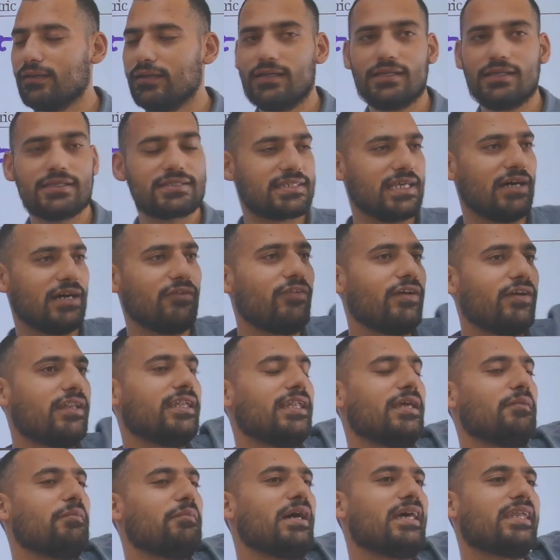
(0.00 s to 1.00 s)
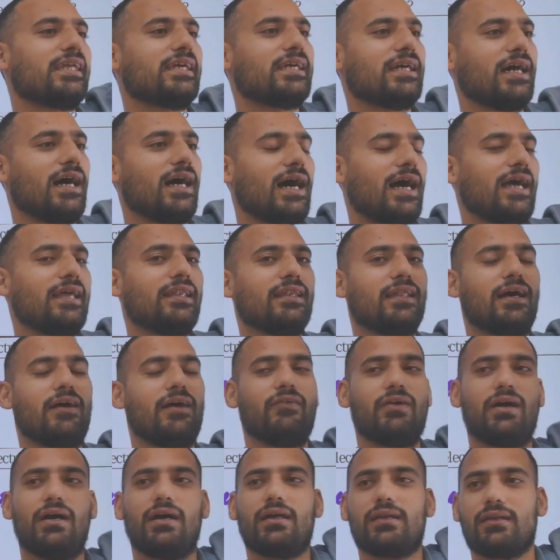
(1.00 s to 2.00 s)
Someone in America, I
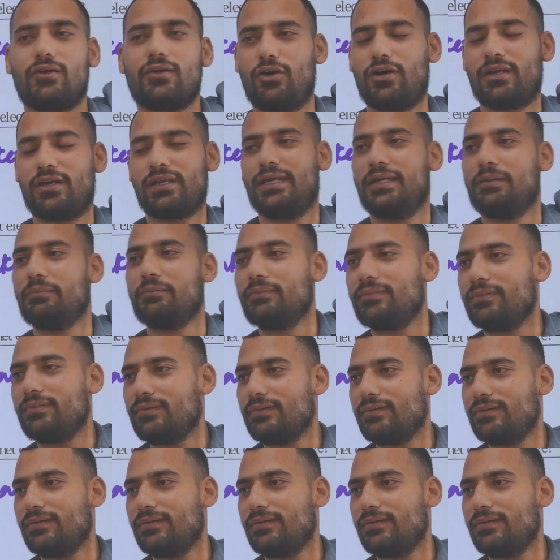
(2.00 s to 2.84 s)
love her or him.